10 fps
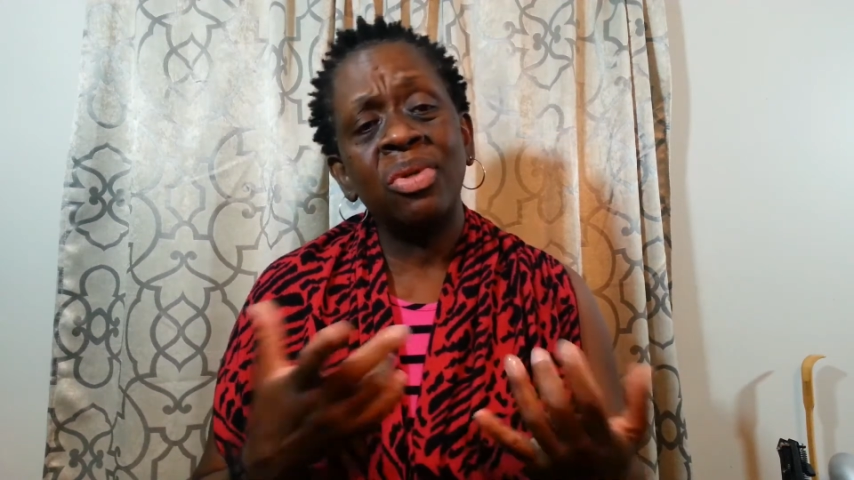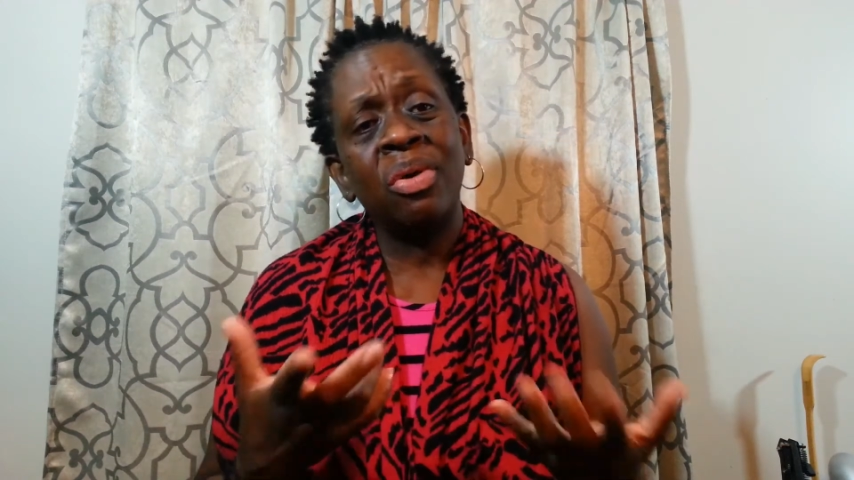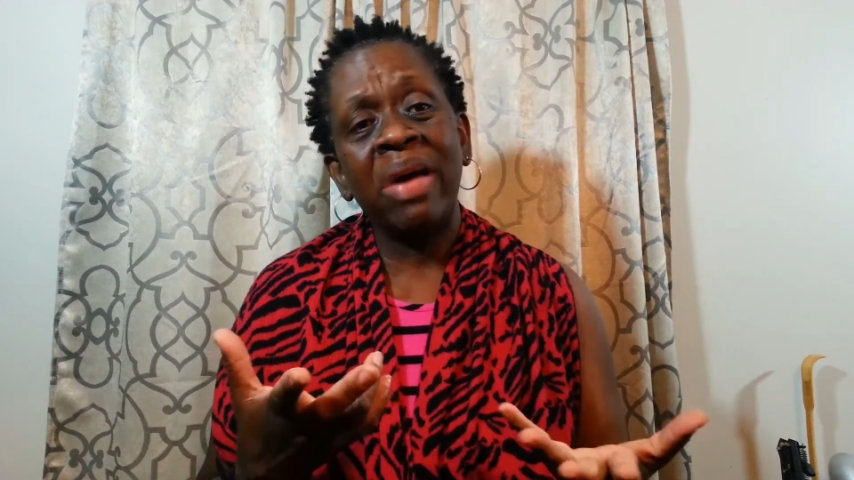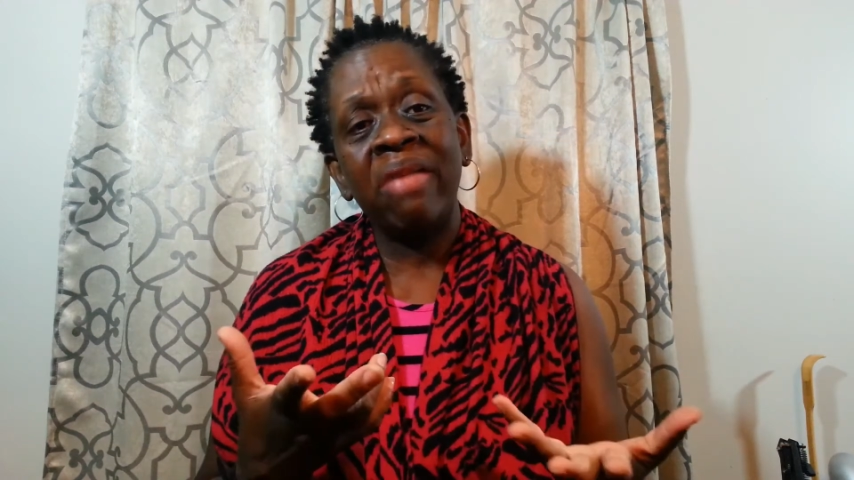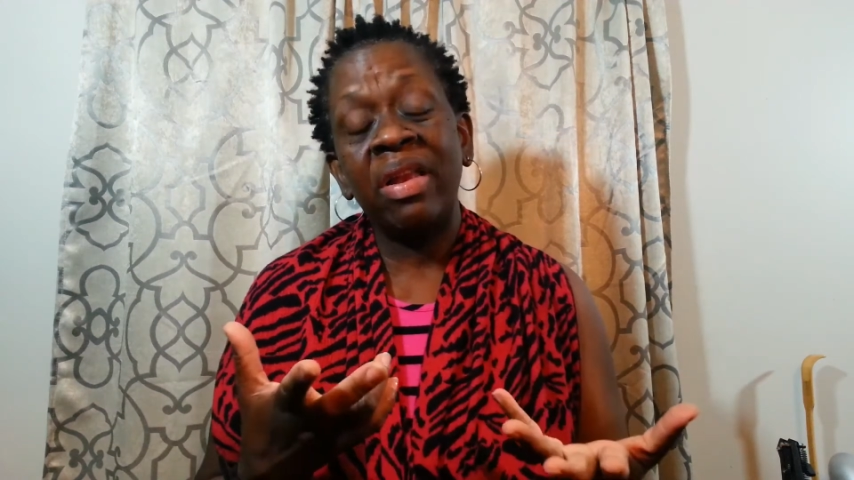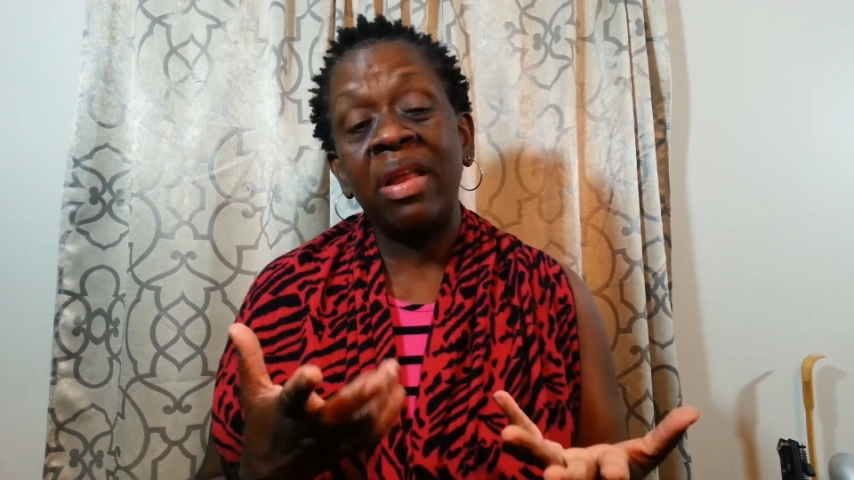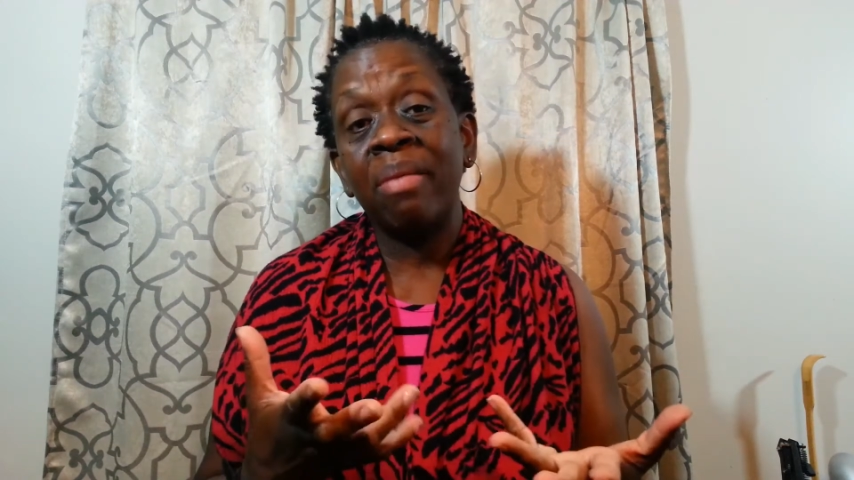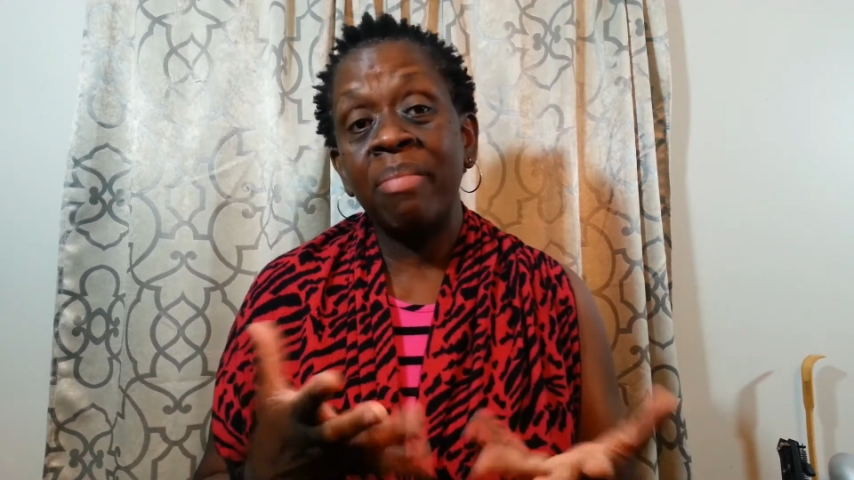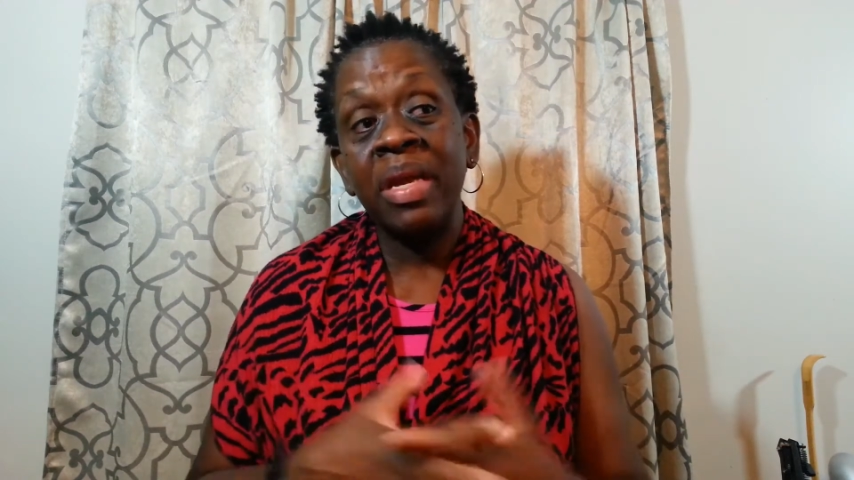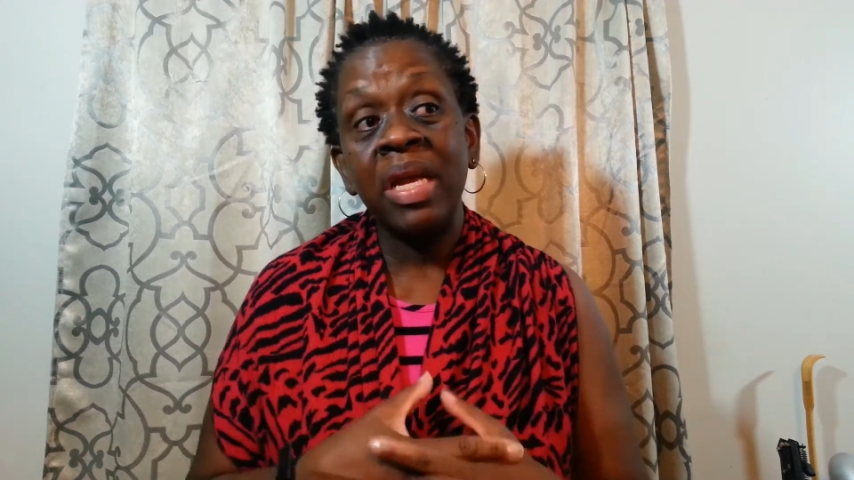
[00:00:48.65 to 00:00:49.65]
don't have a
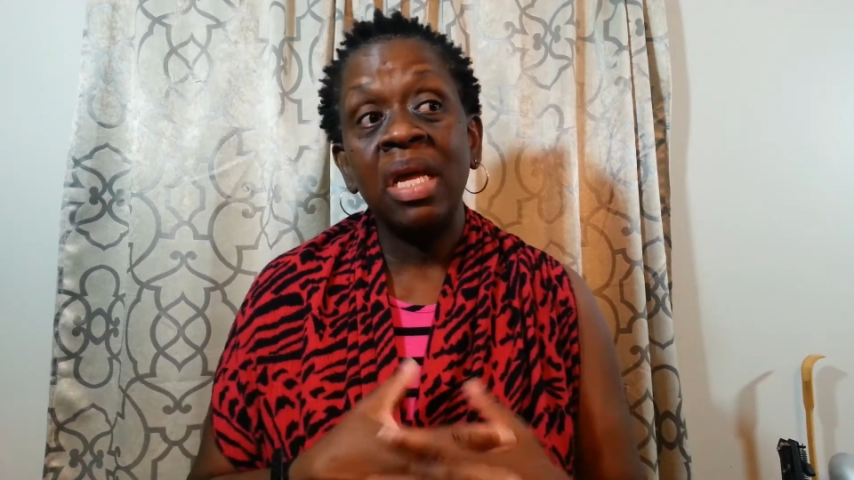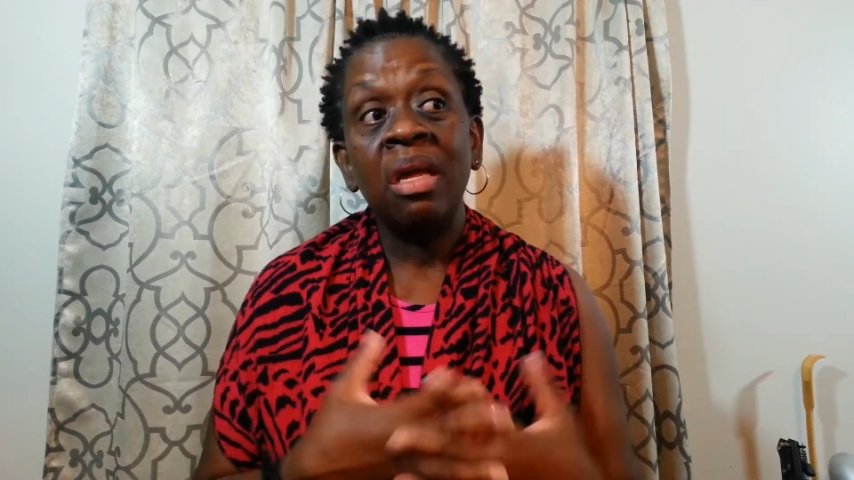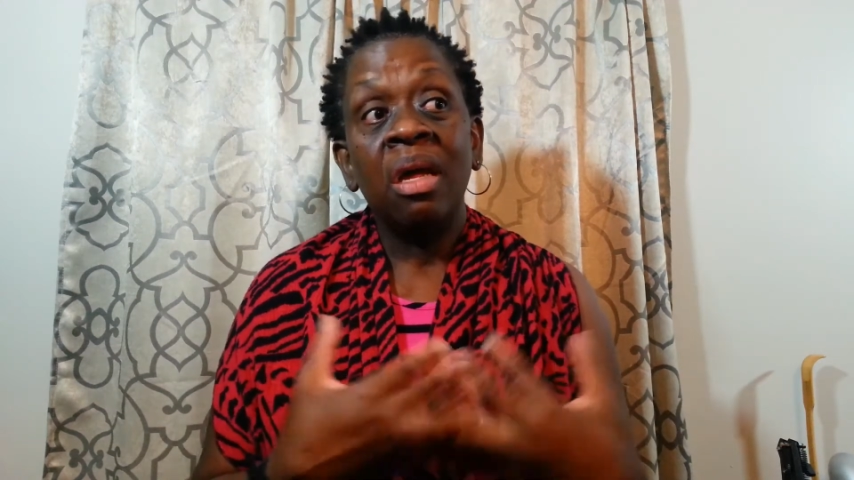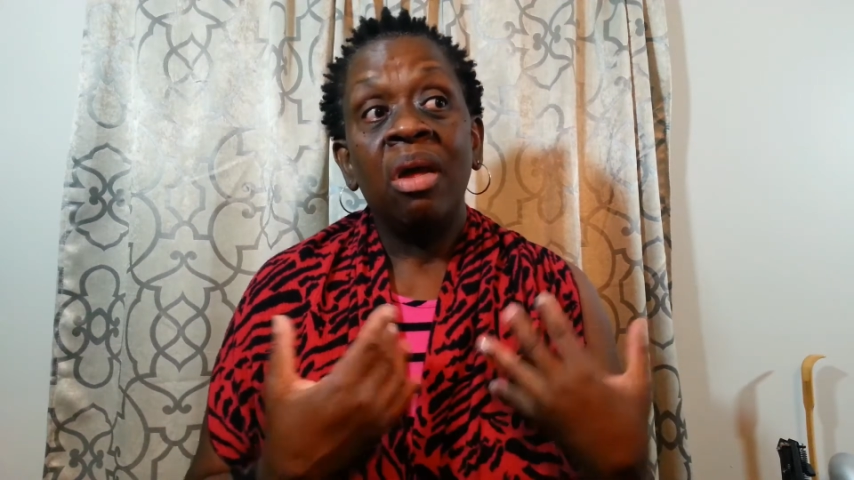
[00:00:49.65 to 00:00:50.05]
lot of money,